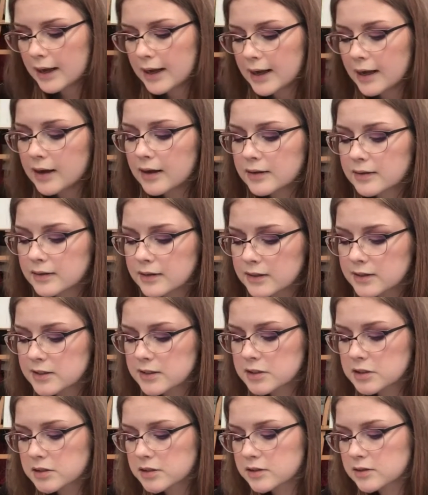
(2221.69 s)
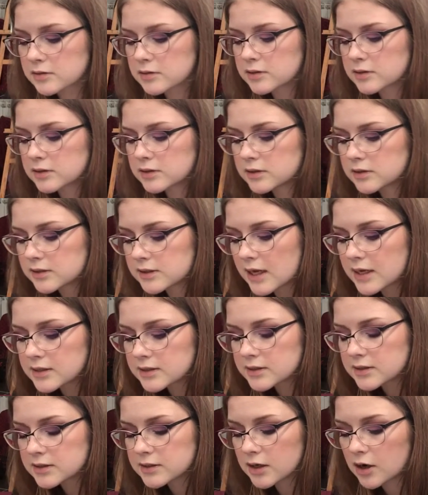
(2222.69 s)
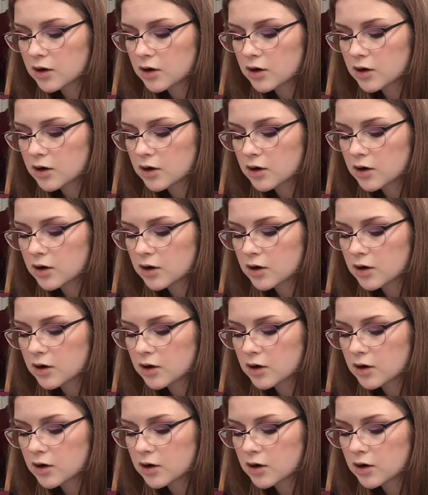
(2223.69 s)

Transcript: And the scents